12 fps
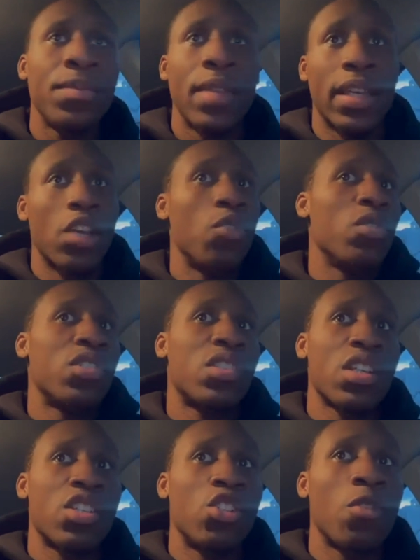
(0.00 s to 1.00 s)
Like it was
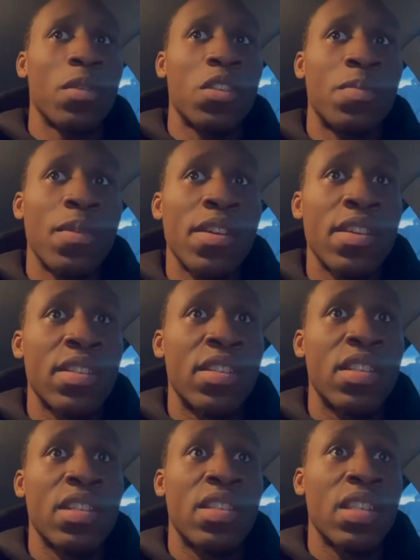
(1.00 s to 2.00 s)
such a dope experience
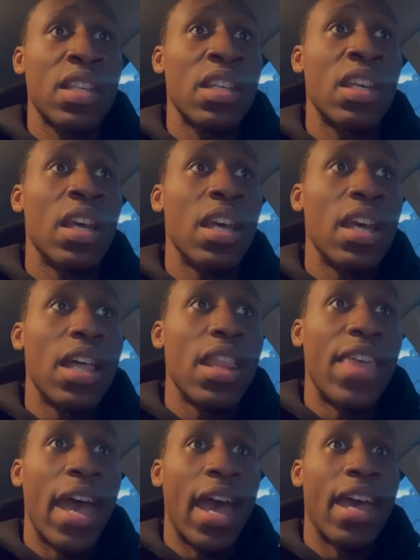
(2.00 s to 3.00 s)
to see
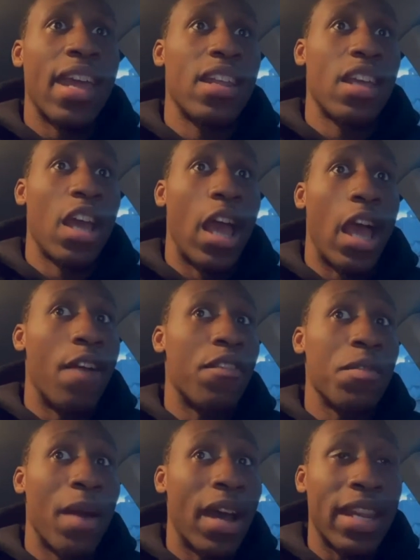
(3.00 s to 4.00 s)
that
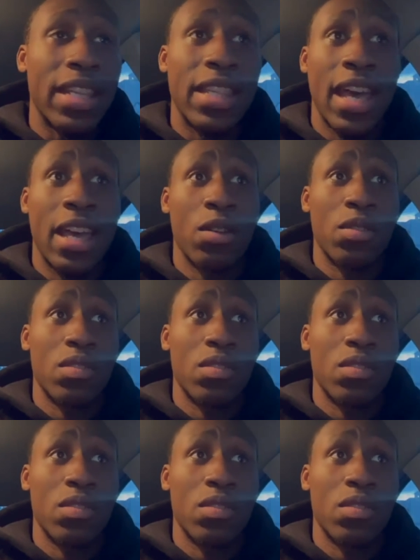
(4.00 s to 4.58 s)
everybody that